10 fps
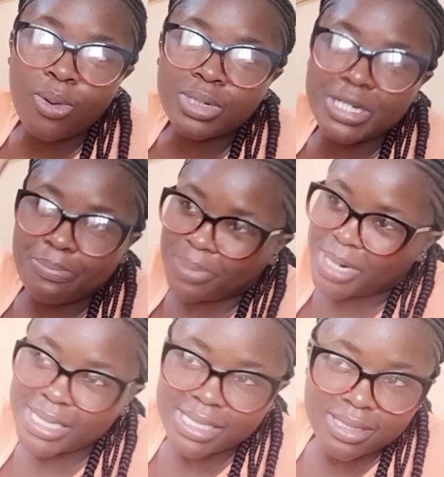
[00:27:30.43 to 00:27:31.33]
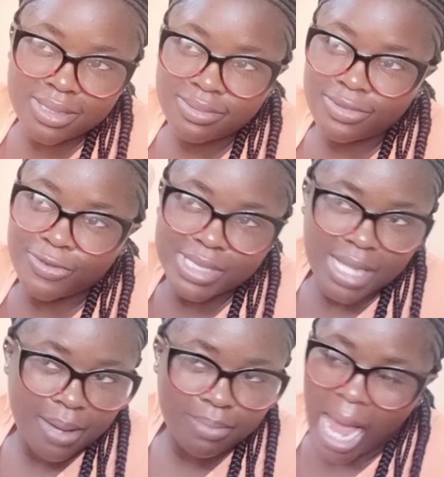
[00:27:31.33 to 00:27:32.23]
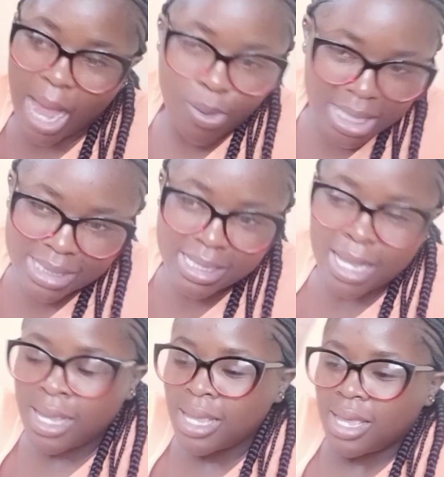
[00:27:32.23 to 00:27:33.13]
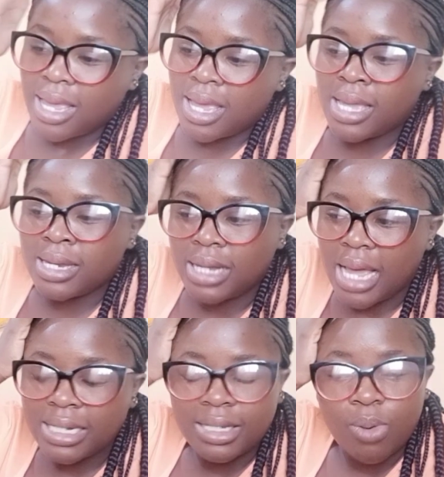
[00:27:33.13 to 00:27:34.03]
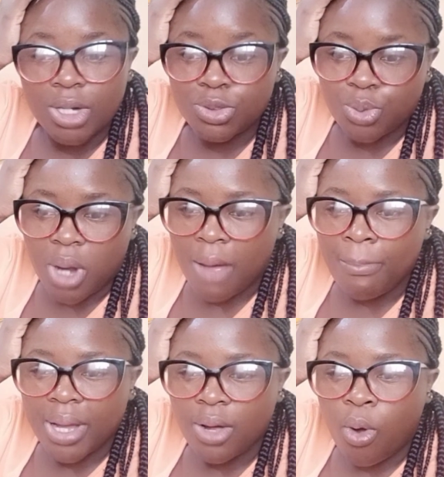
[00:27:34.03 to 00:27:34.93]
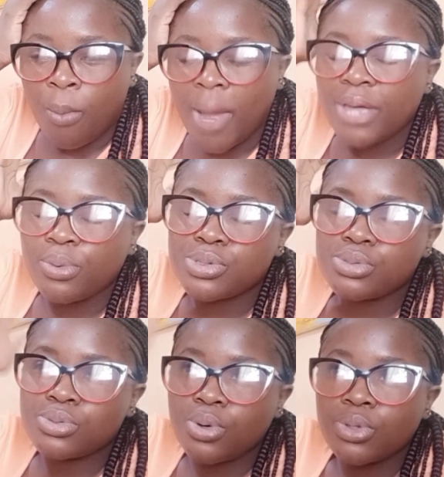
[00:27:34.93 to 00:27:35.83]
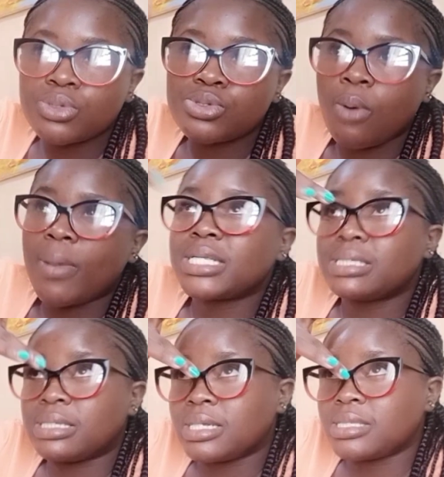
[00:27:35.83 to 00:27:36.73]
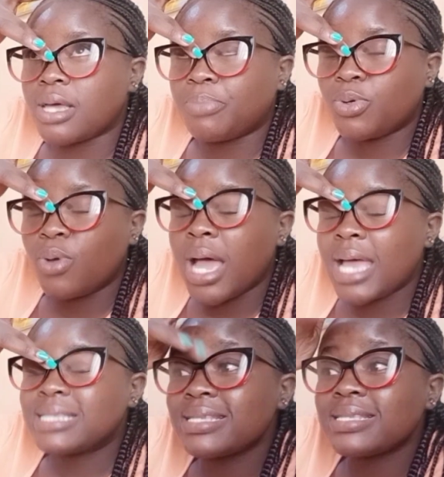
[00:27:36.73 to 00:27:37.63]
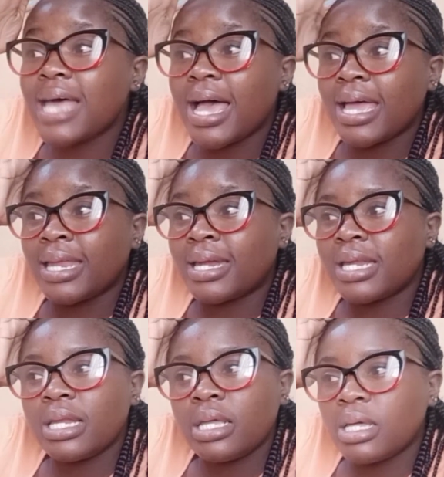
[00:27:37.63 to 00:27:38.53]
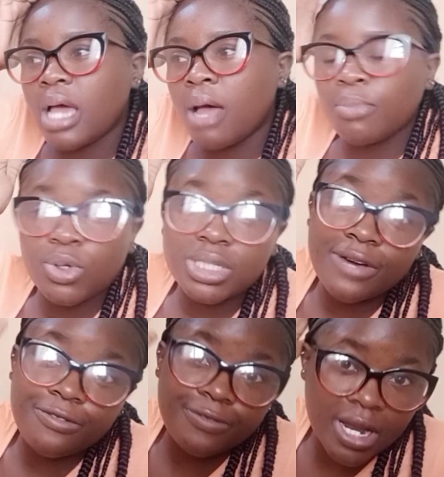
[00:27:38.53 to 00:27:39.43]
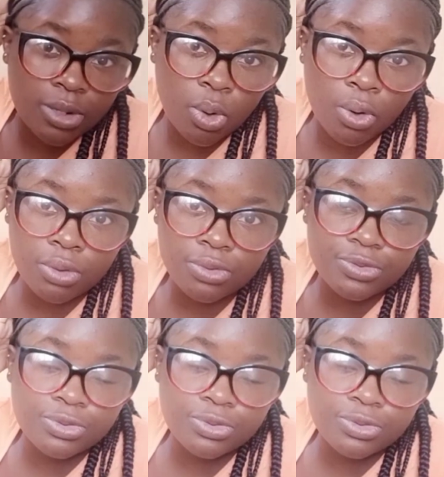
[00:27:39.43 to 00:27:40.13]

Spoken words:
depressed for some hours. And I didn't want to come back home. I was so much stressed up. You guys, I really am not a fan of